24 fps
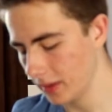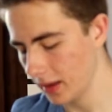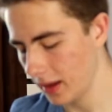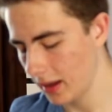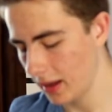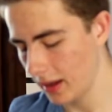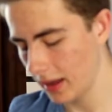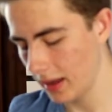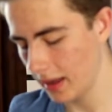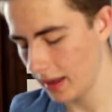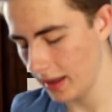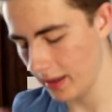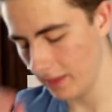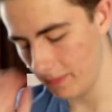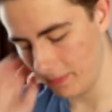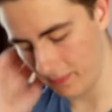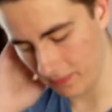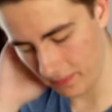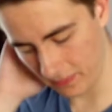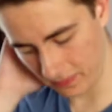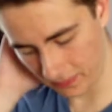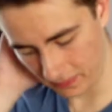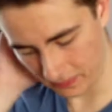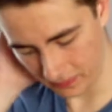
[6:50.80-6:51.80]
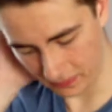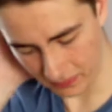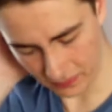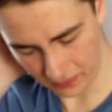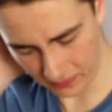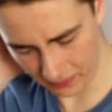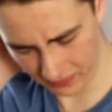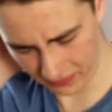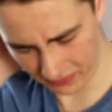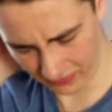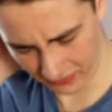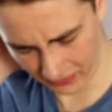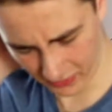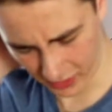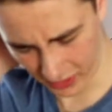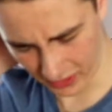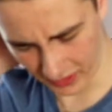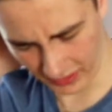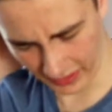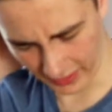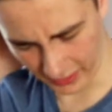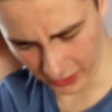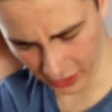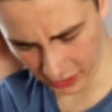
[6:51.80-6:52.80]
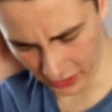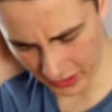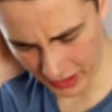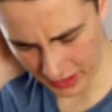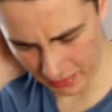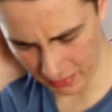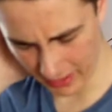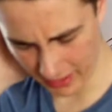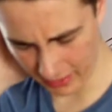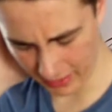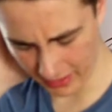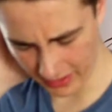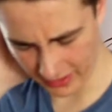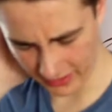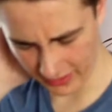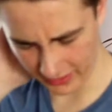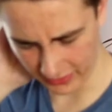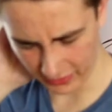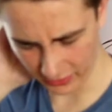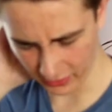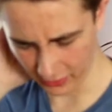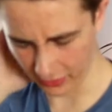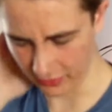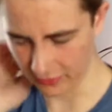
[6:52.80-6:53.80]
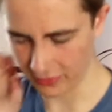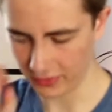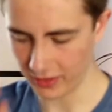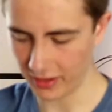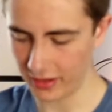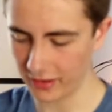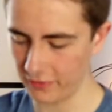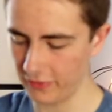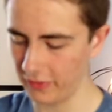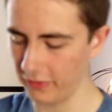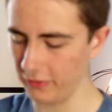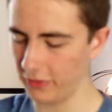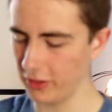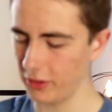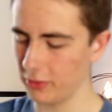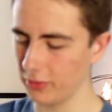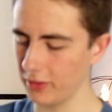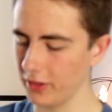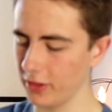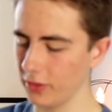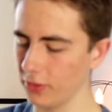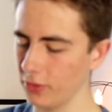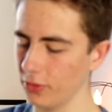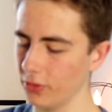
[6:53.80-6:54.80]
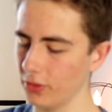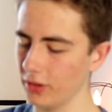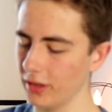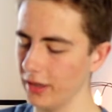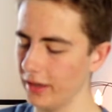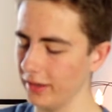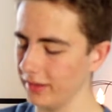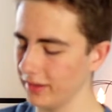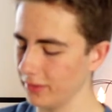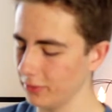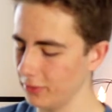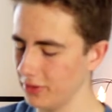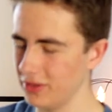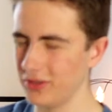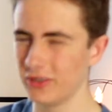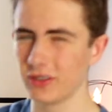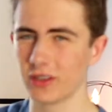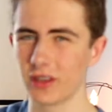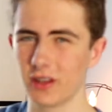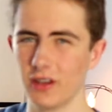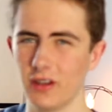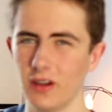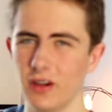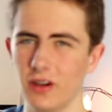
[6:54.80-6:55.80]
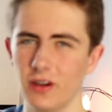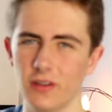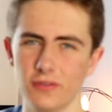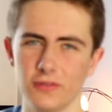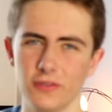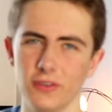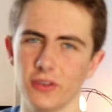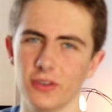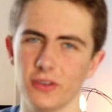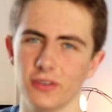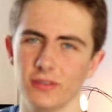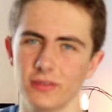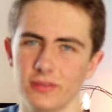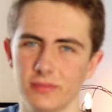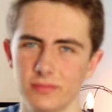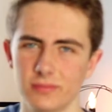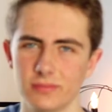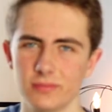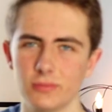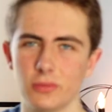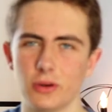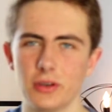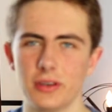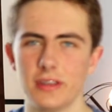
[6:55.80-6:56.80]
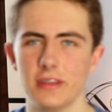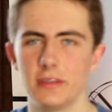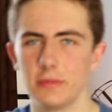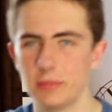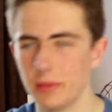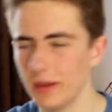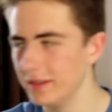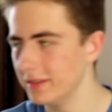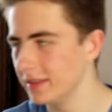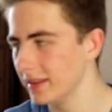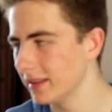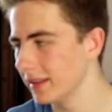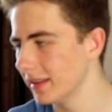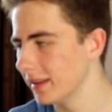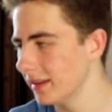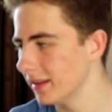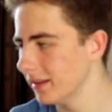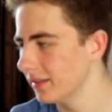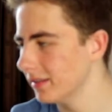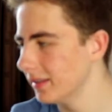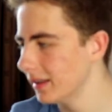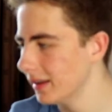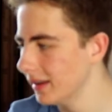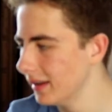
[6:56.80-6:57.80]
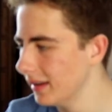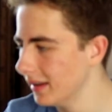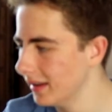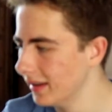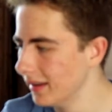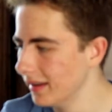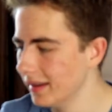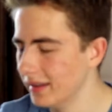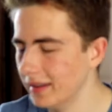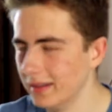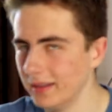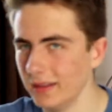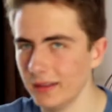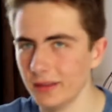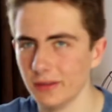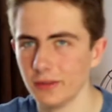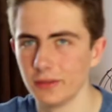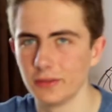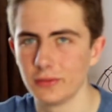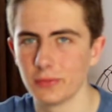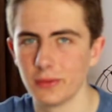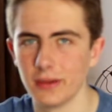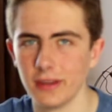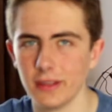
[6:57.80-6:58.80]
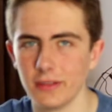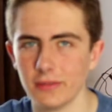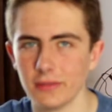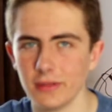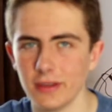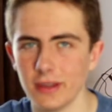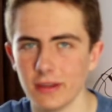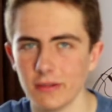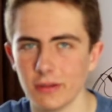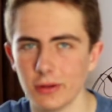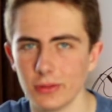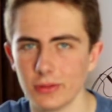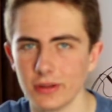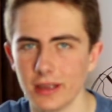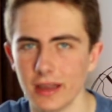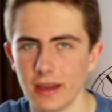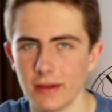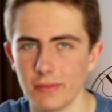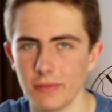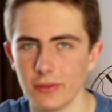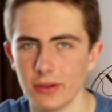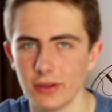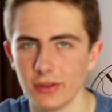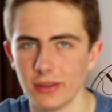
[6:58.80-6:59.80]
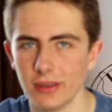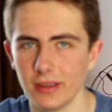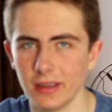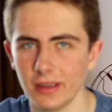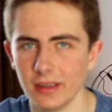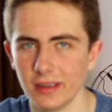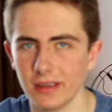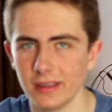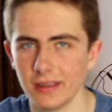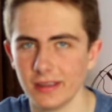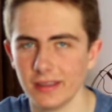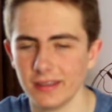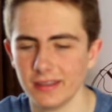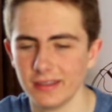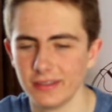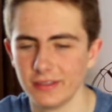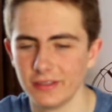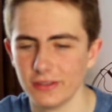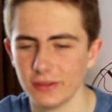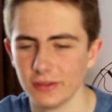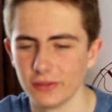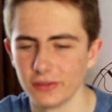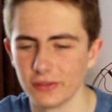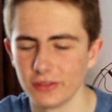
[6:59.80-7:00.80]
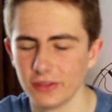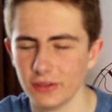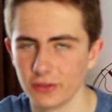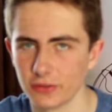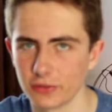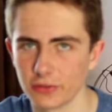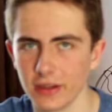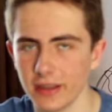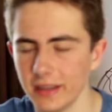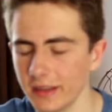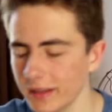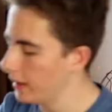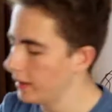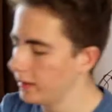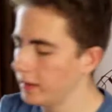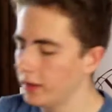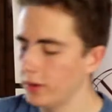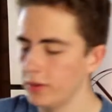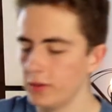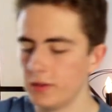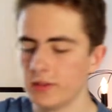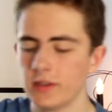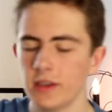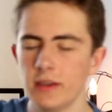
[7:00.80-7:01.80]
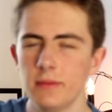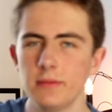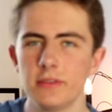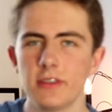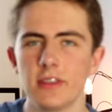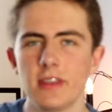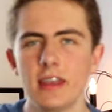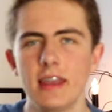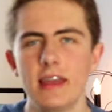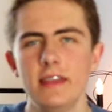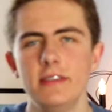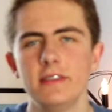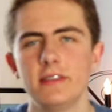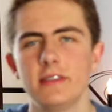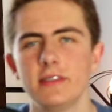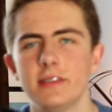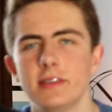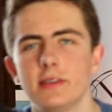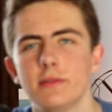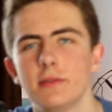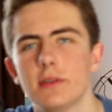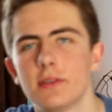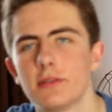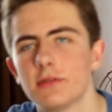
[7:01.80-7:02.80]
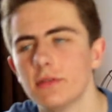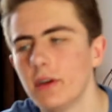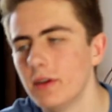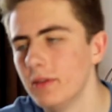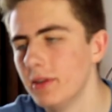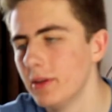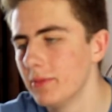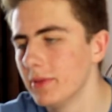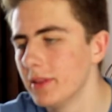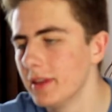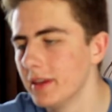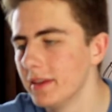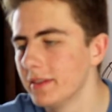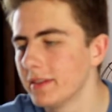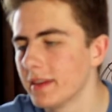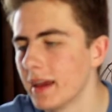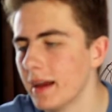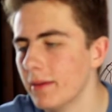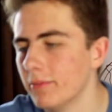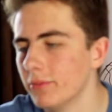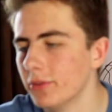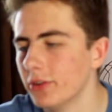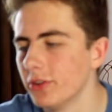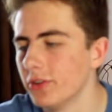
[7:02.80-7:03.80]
Unlike on eBay where these are going for like 50 quid all in, which is a lot for what is basically a 23-year-old camera. It's not great. Now, in terms of the lenses that were thrown in with these cameras,